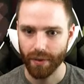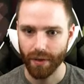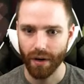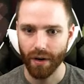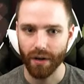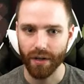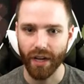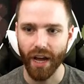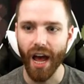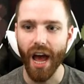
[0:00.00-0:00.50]

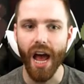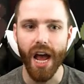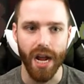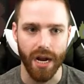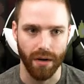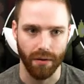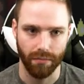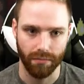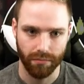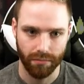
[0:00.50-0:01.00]

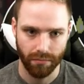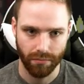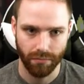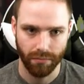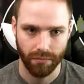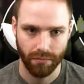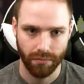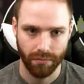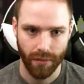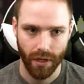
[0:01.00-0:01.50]
Arcade.
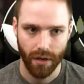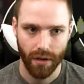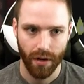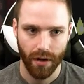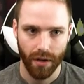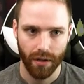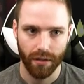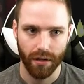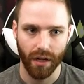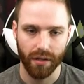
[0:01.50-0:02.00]

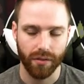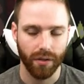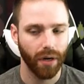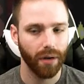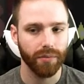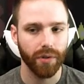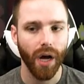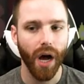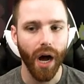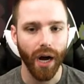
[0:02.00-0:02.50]
That's what
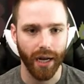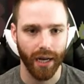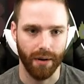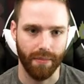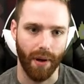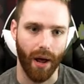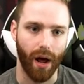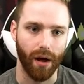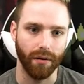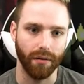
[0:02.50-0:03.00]
I'm talking
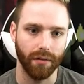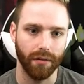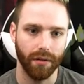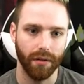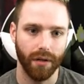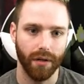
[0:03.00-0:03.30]
about.